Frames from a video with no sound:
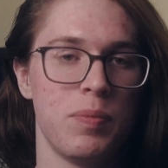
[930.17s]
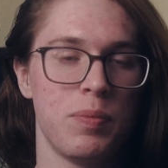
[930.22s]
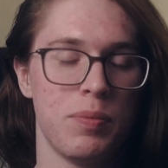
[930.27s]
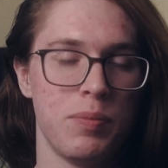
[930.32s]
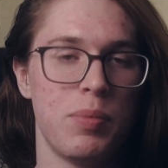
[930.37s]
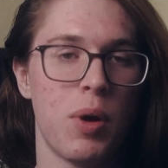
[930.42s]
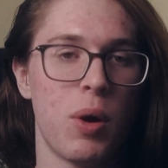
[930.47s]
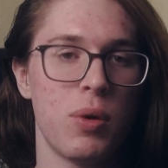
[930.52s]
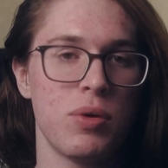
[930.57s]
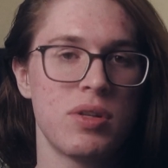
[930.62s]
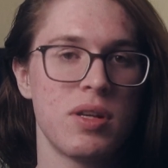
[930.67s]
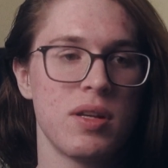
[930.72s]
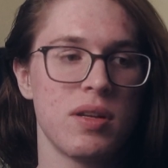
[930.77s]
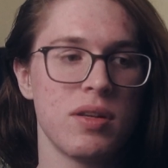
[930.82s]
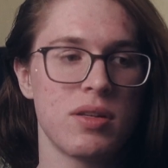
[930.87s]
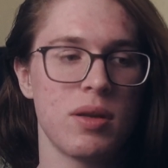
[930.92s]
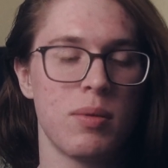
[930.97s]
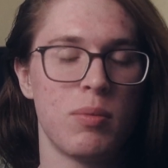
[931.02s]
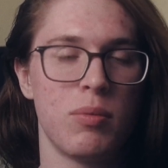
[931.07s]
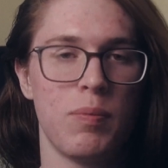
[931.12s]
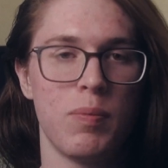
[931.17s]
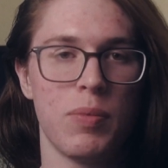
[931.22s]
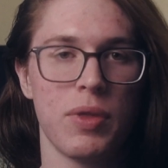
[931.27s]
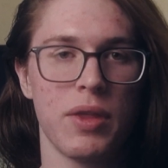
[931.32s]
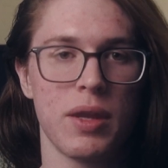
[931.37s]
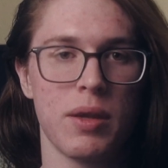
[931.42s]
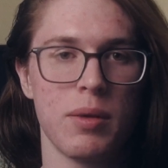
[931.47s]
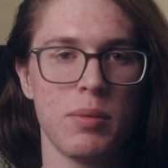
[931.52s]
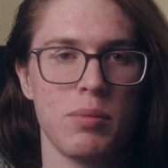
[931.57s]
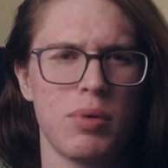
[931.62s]
posting
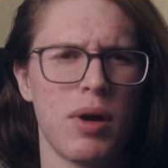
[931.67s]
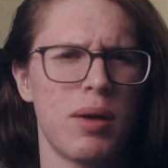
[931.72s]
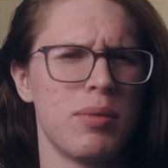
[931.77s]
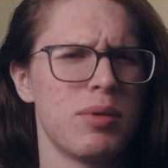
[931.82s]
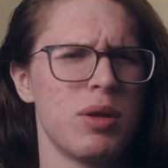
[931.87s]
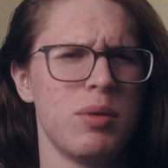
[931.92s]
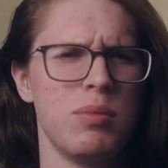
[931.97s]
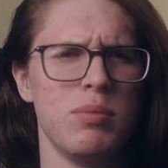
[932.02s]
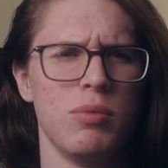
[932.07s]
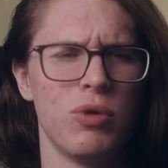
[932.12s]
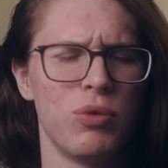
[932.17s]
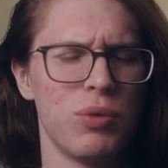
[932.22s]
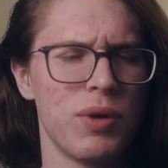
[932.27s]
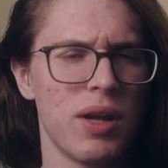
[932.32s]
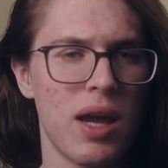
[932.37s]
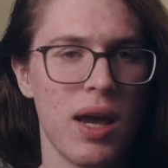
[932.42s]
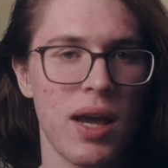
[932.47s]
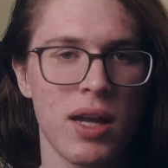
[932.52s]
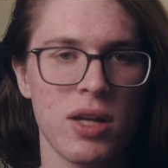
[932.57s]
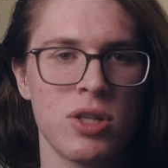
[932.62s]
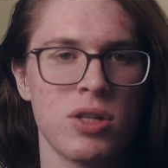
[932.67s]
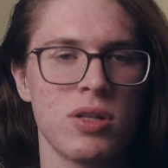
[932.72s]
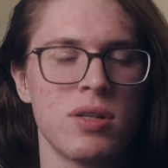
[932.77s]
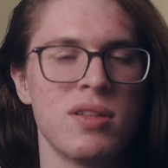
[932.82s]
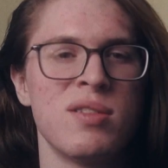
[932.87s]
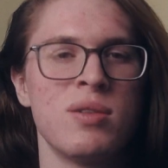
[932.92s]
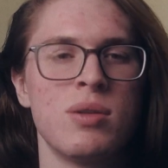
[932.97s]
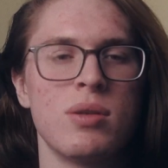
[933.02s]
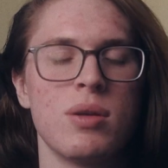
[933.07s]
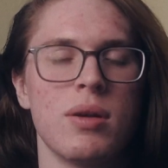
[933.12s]
some probably
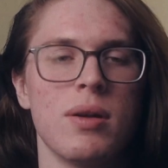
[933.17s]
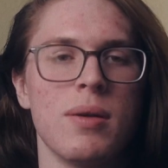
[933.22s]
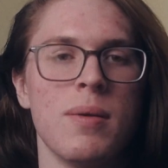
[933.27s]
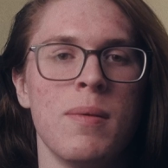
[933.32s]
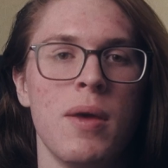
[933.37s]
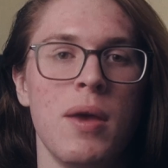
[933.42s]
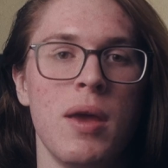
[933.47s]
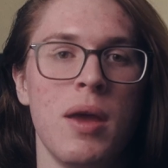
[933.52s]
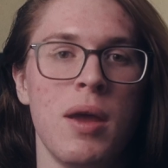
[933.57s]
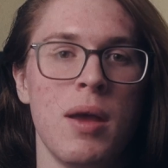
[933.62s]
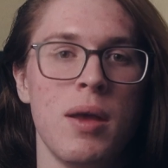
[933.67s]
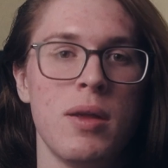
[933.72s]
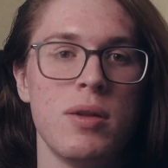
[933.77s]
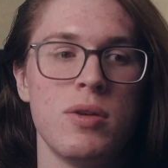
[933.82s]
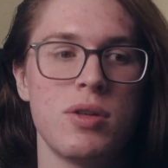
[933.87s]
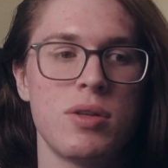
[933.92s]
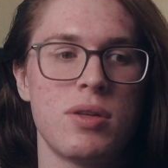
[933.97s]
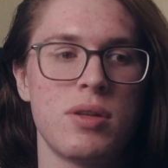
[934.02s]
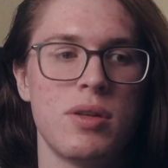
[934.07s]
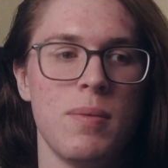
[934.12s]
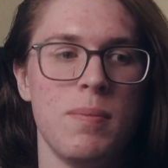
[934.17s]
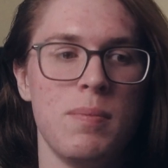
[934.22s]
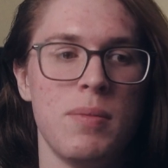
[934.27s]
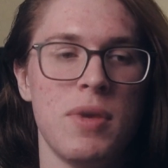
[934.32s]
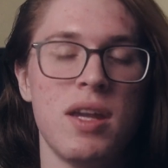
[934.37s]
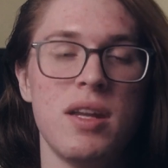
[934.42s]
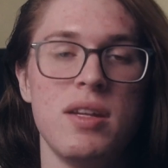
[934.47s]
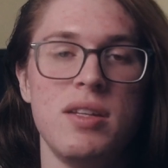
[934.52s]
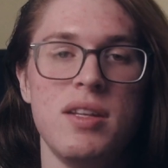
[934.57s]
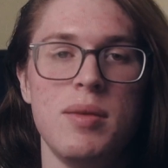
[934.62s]
reactions or just
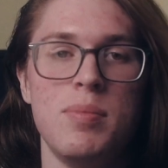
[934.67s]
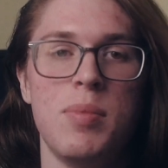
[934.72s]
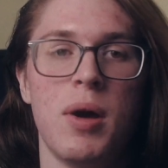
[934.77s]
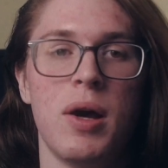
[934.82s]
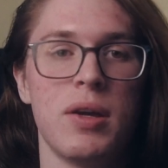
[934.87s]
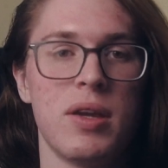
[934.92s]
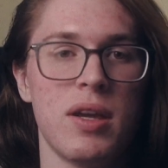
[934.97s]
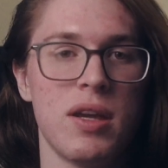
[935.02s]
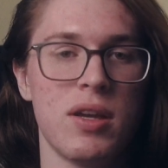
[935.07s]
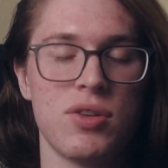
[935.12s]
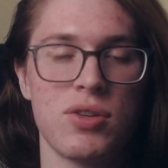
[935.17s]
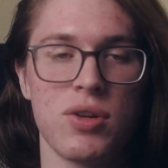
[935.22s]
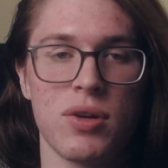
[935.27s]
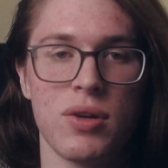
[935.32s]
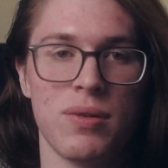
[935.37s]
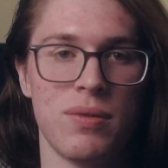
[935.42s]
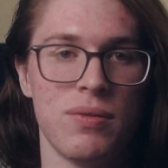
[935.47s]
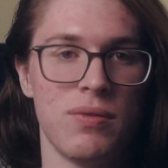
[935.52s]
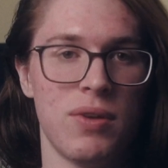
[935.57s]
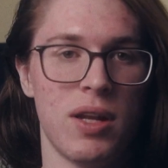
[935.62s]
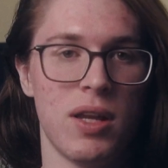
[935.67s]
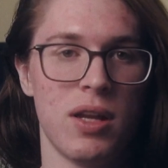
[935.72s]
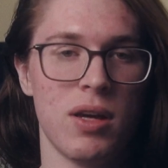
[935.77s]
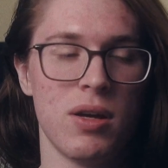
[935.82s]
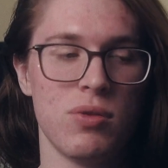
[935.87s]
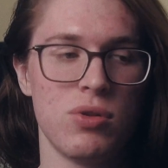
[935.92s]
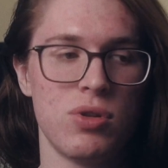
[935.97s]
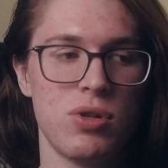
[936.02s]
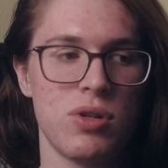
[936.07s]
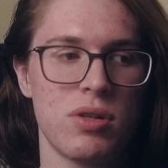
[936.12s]
me debunking certain
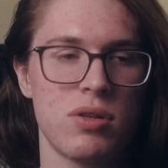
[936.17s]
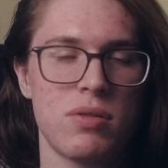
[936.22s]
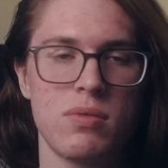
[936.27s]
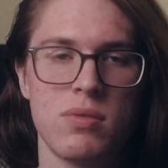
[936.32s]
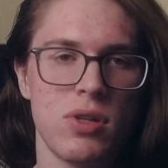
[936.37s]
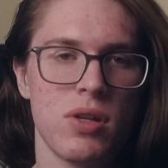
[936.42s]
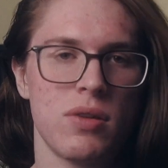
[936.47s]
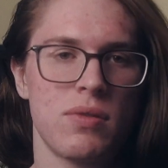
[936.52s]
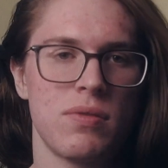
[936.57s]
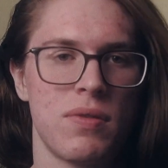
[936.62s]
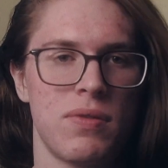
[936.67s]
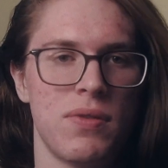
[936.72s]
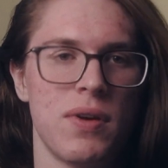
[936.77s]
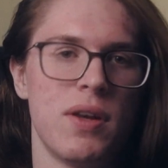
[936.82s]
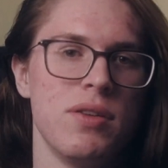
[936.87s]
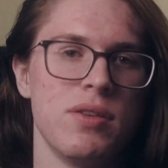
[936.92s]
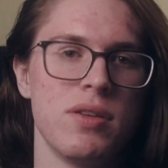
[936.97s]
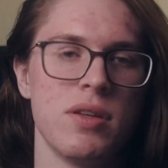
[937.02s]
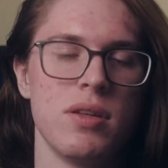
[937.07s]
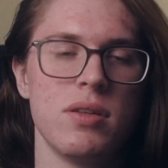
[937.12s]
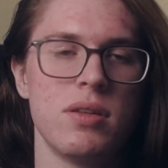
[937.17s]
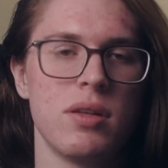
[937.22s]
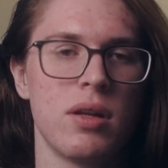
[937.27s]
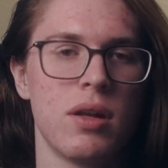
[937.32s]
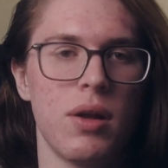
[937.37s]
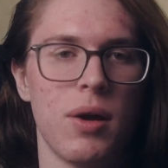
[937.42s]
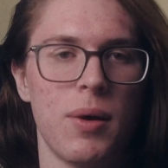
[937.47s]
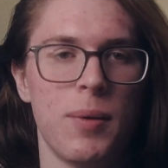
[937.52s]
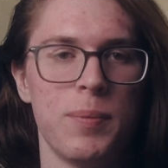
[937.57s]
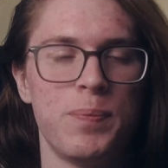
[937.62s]
videos just for funsies, you
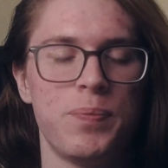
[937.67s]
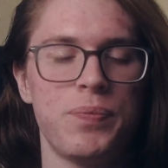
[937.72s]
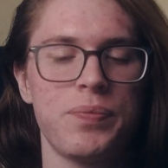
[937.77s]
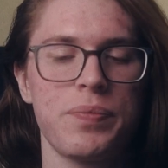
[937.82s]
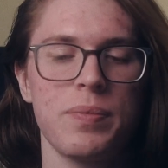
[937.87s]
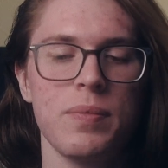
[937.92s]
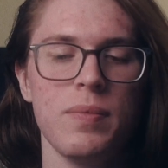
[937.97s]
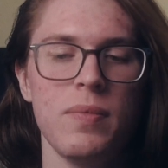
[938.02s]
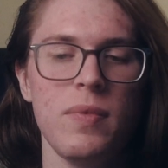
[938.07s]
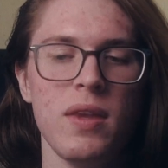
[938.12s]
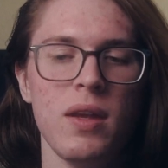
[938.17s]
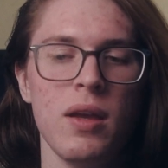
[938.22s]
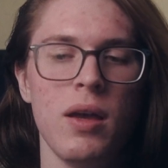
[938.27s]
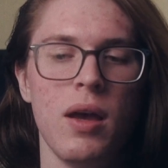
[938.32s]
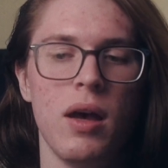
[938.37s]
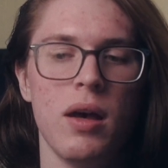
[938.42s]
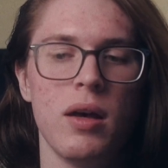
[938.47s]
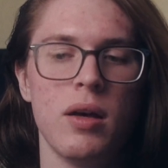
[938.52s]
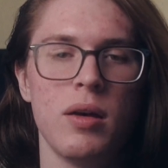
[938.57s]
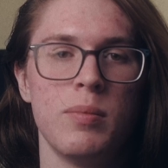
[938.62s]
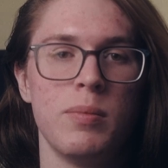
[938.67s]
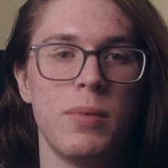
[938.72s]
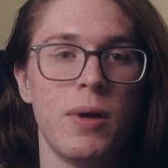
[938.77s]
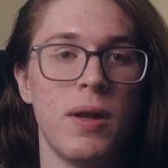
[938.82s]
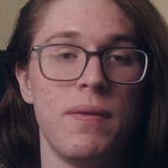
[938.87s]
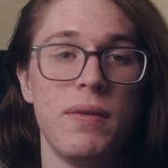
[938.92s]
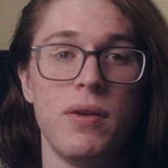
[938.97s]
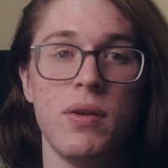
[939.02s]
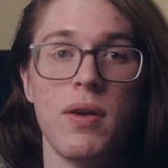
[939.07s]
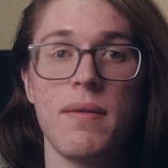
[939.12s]
know. But
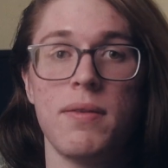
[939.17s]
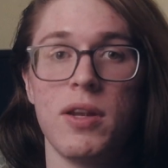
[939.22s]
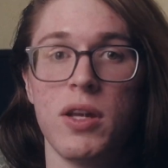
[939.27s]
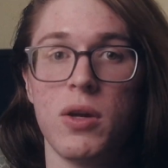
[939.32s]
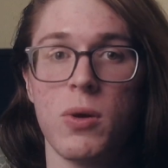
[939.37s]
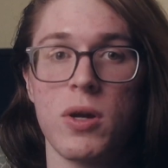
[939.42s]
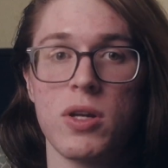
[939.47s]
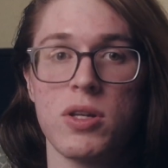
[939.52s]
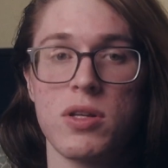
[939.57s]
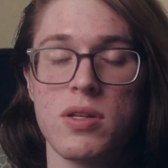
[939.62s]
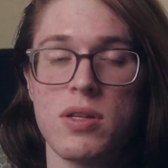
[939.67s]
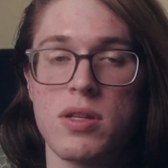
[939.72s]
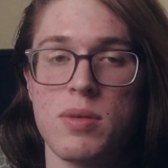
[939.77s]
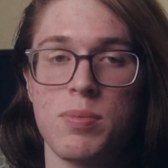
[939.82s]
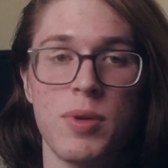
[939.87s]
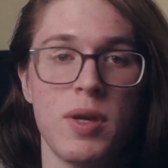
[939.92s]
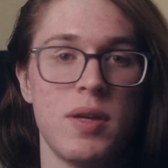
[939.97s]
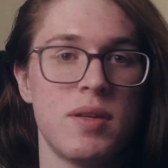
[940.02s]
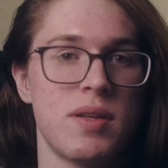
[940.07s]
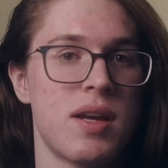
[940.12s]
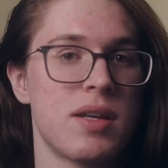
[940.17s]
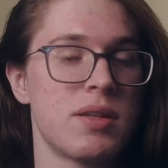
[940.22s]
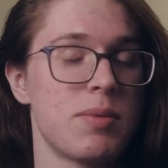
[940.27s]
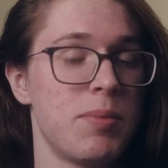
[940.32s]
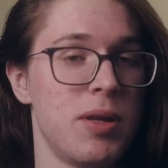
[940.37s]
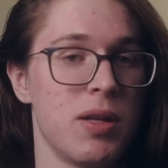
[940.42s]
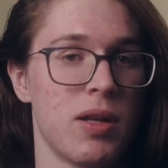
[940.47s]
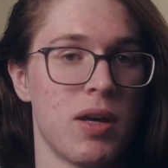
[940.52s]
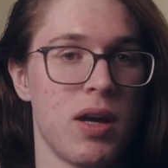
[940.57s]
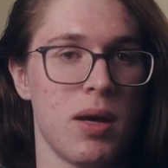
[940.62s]
if you have any questions, please ask
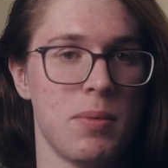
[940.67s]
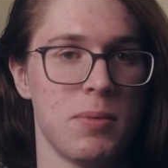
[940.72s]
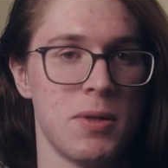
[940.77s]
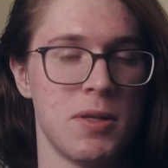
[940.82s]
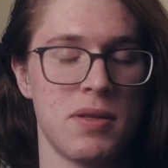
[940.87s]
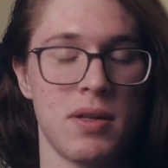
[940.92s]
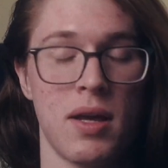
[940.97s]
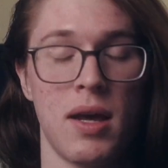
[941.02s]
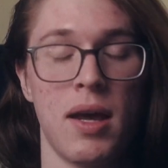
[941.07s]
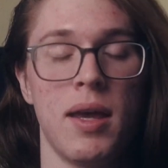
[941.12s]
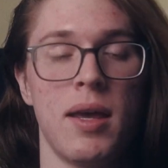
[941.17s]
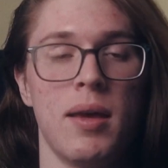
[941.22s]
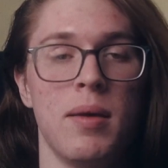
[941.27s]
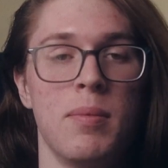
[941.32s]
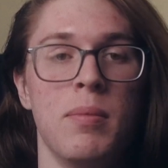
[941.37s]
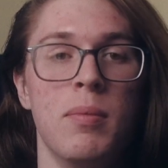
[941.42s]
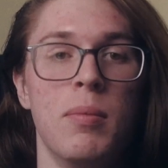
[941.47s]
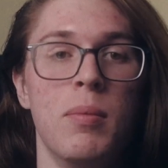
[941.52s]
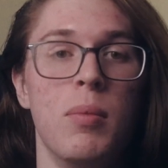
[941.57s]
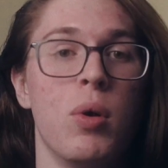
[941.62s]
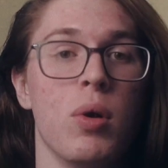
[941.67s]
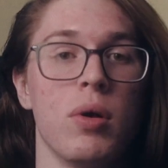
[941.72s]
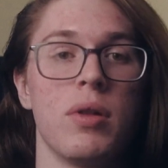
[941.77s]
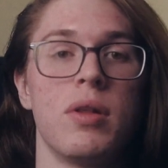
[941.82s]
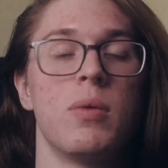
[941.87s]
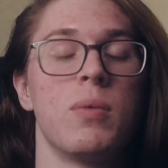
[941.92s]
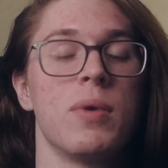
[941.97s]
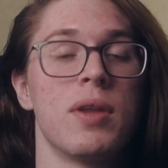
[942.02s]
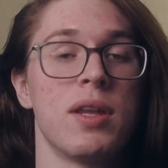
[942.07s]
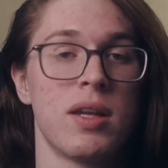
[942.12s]
me in the comments. I am more
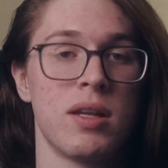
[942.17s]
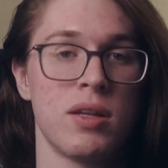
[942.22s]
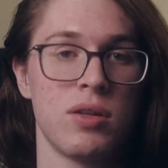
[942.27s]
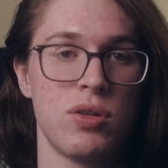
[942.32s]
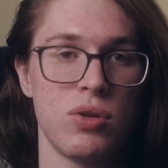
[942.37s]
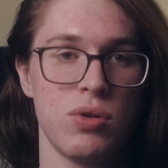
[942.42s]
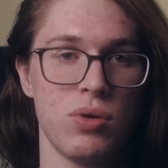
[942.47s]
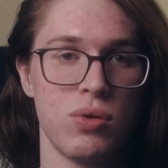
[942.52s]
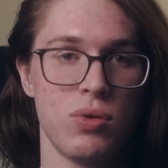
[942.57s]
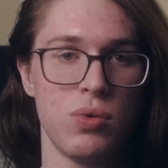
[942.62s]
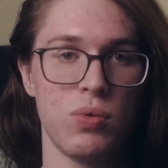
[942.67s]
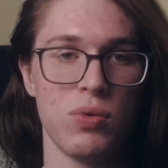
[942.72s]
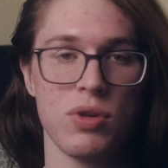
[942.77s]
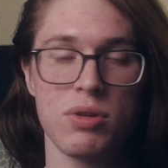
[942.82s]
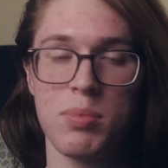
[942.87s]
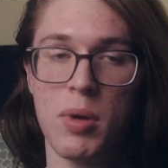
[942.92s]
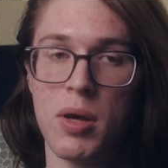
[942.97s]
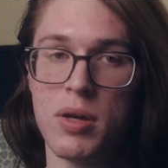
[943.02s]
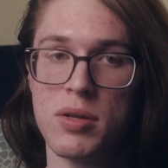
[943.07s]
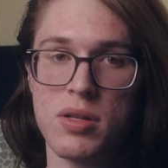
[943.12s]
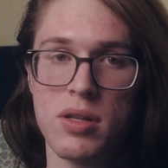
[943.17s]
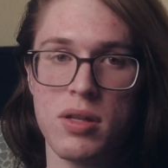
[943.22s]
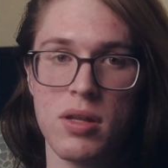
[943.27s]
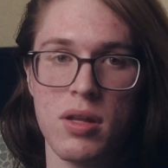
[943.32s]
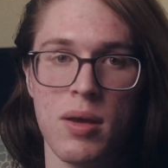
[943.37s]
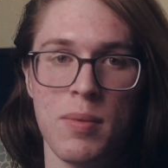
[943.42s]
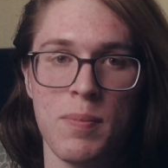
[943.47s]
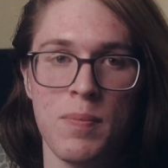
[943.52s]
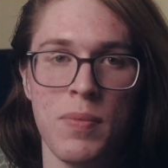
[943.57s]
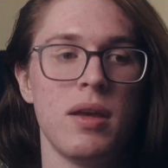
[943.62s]
than willing to respond to
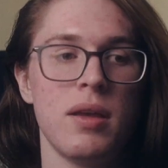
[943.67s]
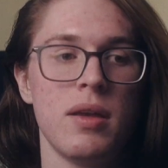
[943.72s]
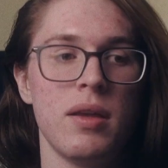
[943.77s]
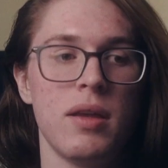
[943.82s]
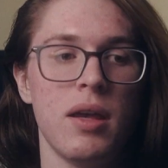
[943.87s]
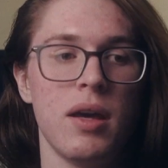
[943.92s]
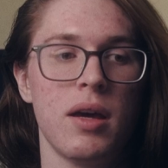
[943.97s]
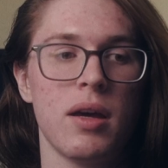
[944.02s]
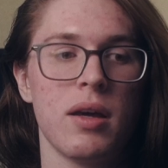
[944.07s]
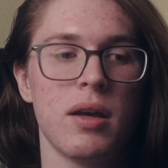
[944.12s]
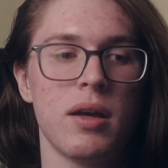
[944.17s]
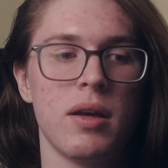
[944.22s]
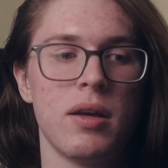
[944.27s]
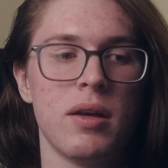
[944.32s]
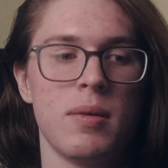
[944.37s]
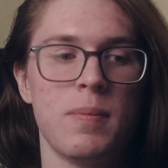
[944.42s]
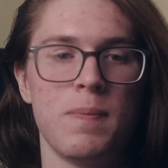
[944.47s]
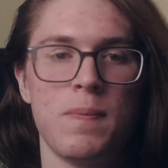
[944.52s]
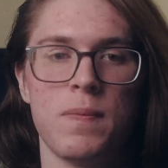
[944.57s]
them. Yeah,